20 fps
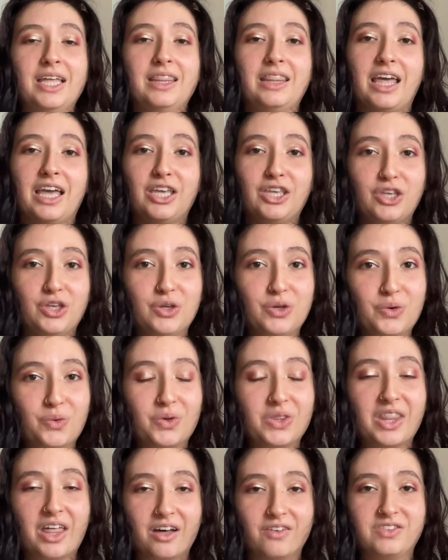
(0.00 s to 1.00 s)
that you
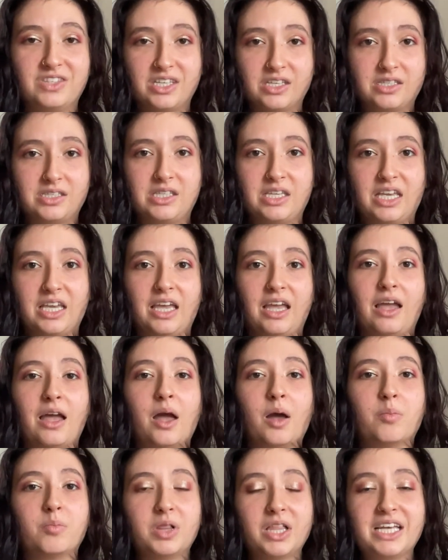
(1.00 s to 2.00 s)
would love to see,
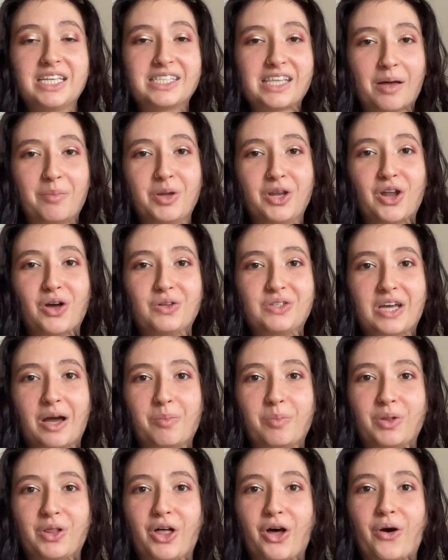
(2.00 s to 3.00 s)
please let me know down
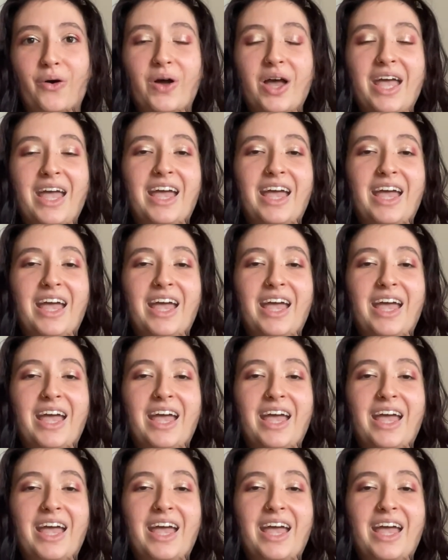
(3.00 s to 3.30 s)
below.